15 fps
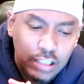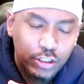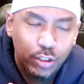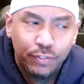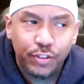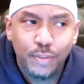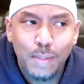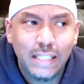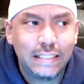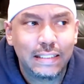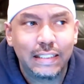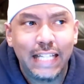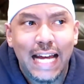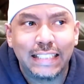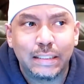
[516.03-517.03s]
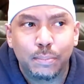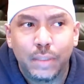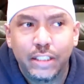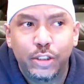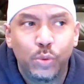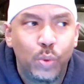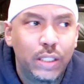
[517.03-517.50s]
So if you basically had some
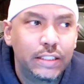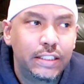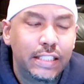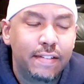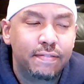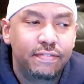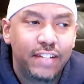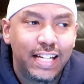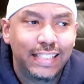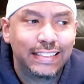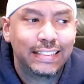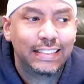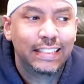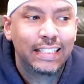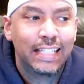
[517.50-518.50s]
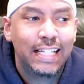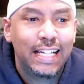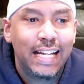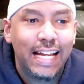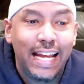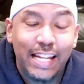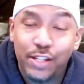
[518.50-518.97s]
money you wanted to invest
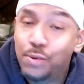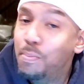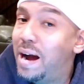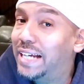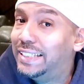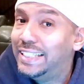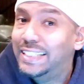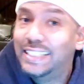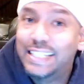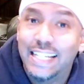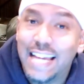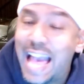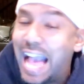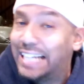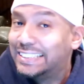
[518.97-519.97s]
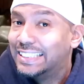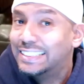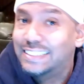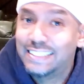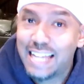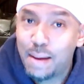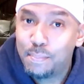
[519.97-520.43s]
and you might need to get
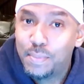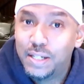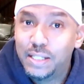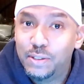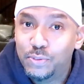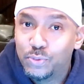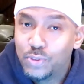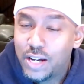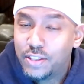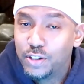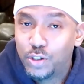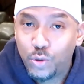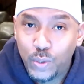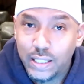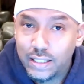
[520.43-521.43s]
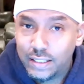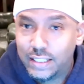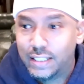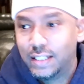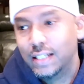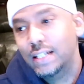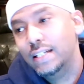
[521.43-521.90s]
access to that money rather
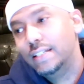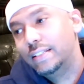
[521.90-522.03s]
quickly,